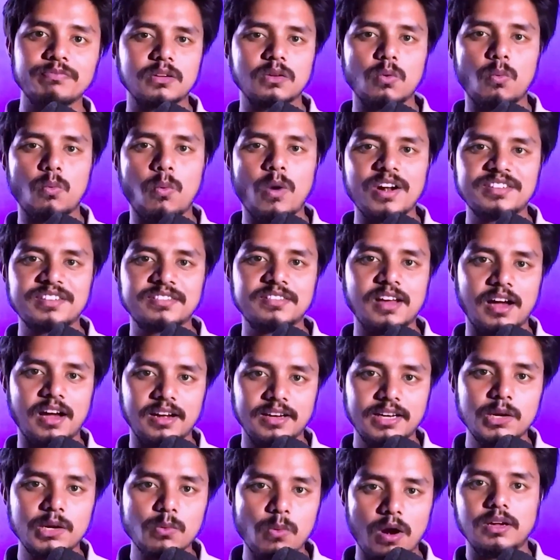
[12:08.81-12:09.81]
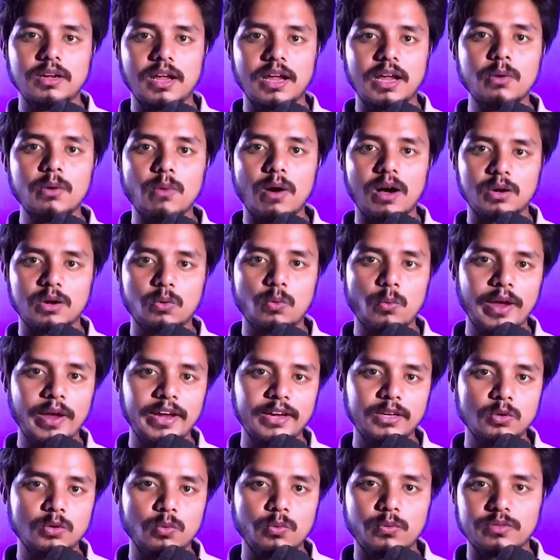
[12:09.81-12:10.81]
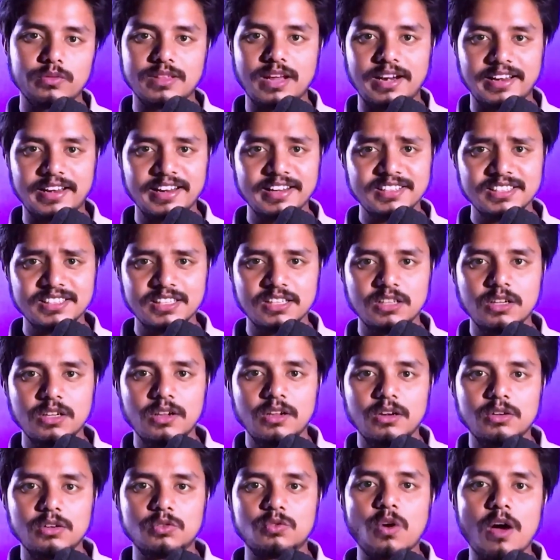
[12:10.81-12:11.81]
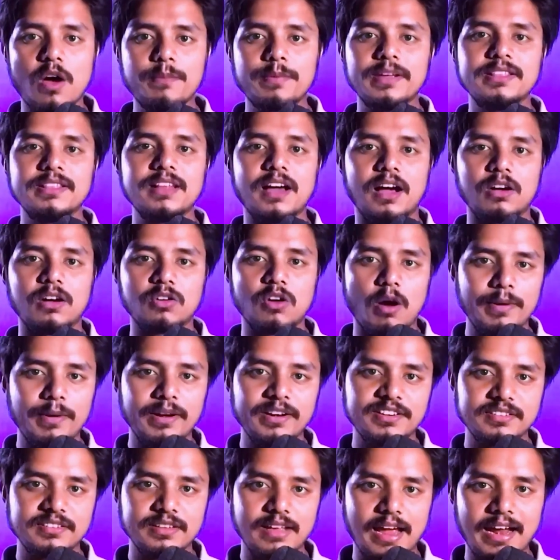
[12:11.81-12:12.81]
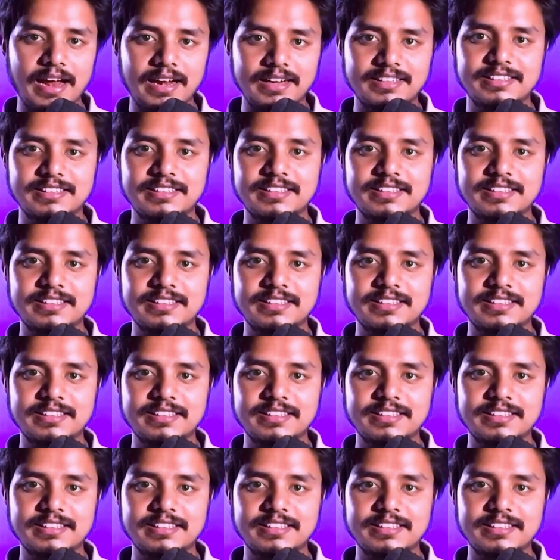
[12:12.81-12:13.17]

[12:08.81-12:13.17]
What's the keyword you are going to target? Drop in the comments and